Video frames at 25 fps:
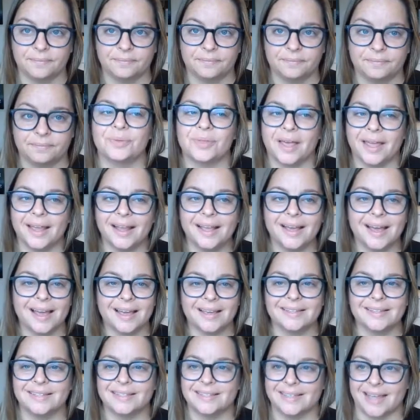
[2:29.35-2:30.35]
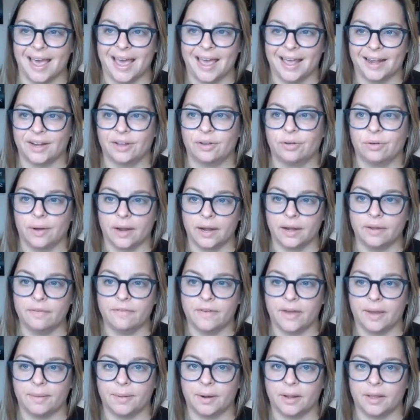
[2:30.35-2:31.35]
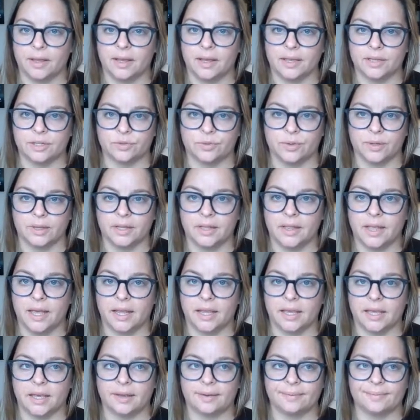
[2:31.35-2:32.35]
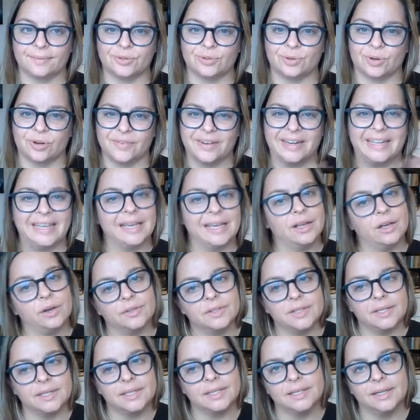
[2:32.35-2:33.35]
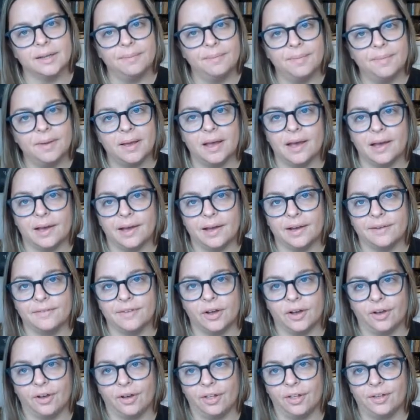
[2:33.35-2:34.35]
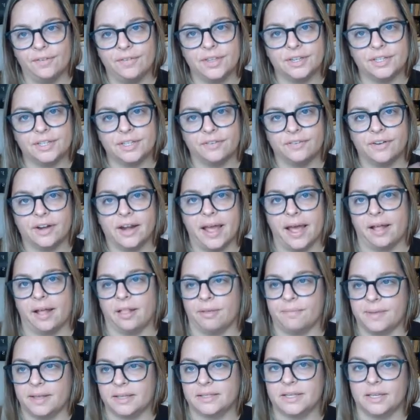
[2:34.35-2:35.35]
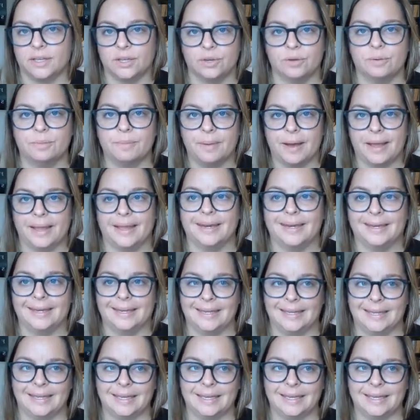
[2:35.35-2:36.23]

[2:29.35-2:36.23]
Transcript: So like I said, Creative Fabrica is really like sort of an ecosystem of all of the different elements that you might